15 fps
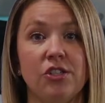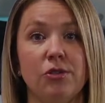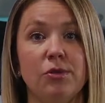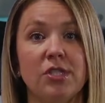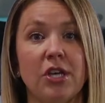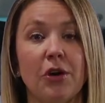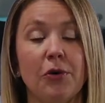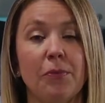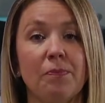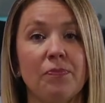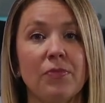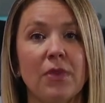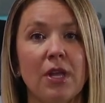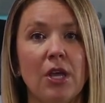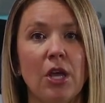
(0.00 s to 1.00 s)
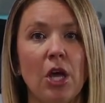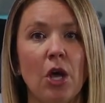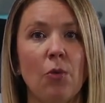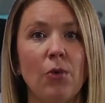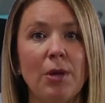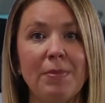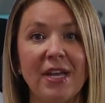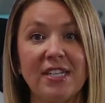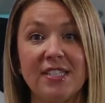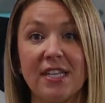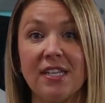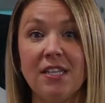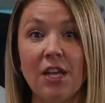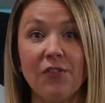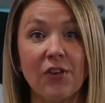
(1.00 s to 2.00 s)
to do so. We made
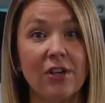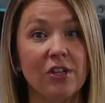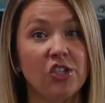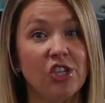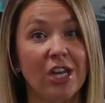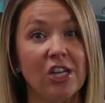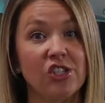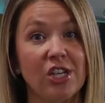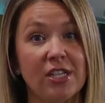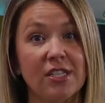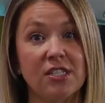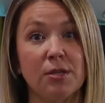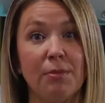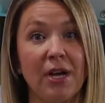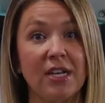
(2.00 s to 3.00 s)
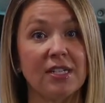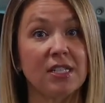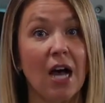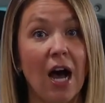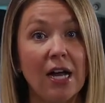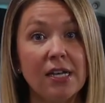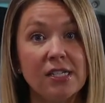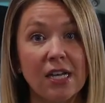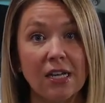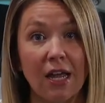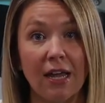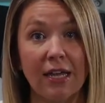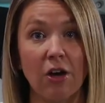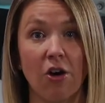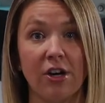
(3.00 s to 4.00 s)
significant changes to Maya's
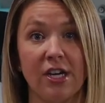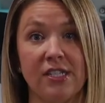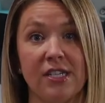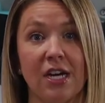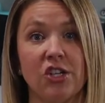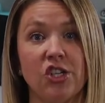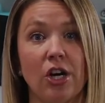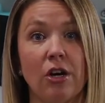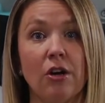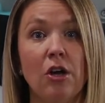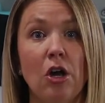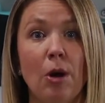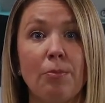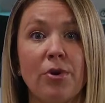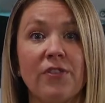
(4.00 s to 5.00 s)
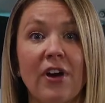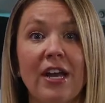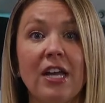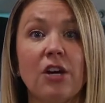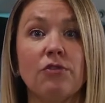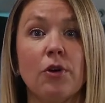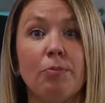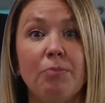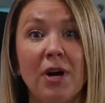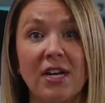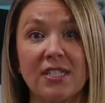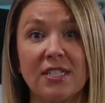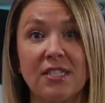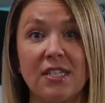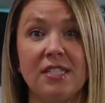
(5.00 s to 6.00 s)
underlying architecture, providing a
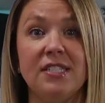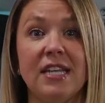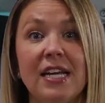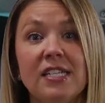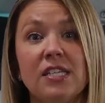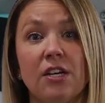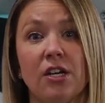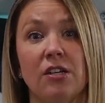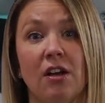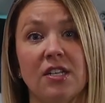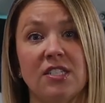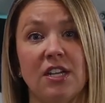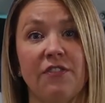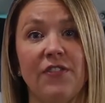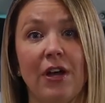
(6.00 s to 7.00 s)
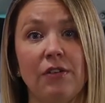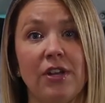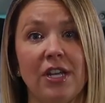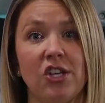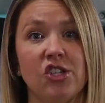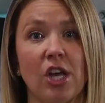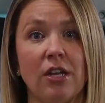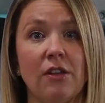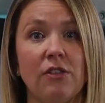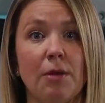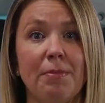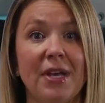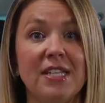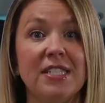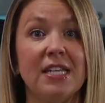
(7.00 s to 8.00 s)
robust data-agnostic foundation
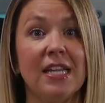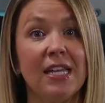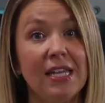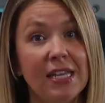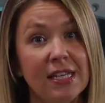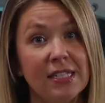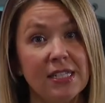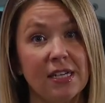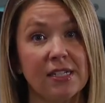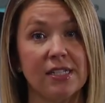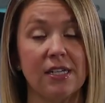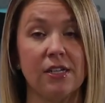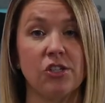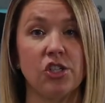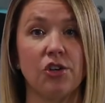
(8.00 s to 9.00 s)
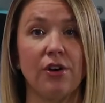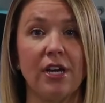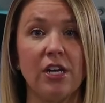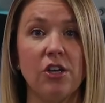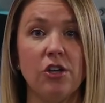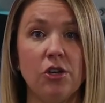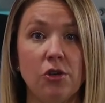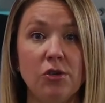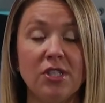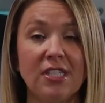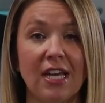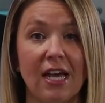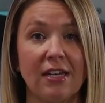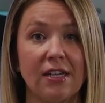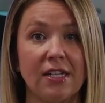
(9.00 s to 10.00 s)
that makes it easier to integrate new
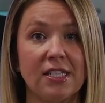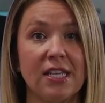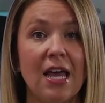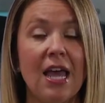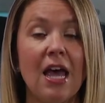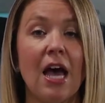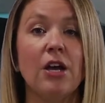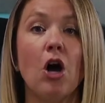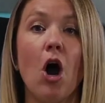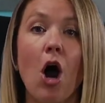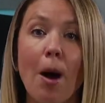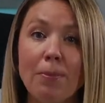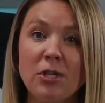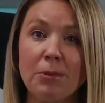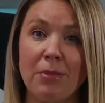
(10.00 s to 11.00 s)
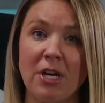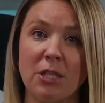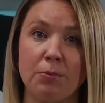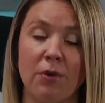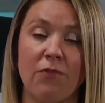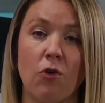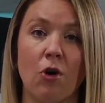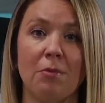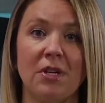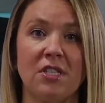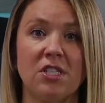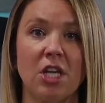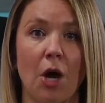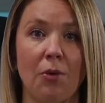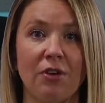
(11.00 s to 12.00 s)
standards and optimize
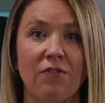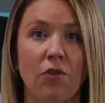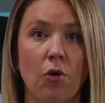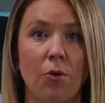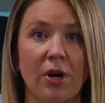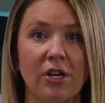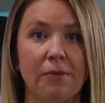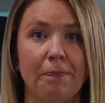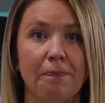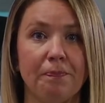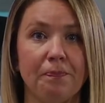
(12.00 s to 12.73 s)
performance going forward.